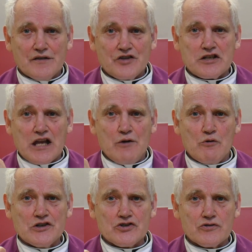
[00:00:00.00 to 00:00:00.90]
that they
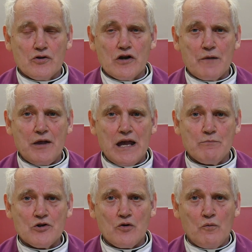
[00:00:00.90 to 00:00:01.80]
will truly be
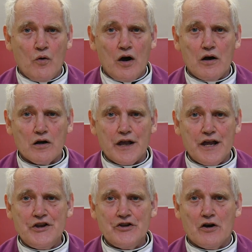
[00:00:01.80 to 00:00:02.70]
able to walk
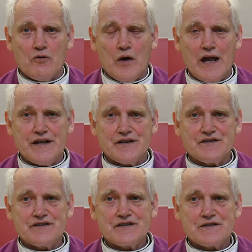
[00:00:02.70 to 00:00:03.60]
in your
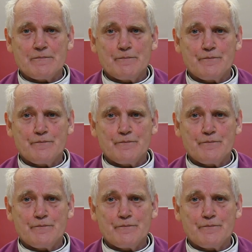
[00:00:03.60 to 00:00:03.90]
ways.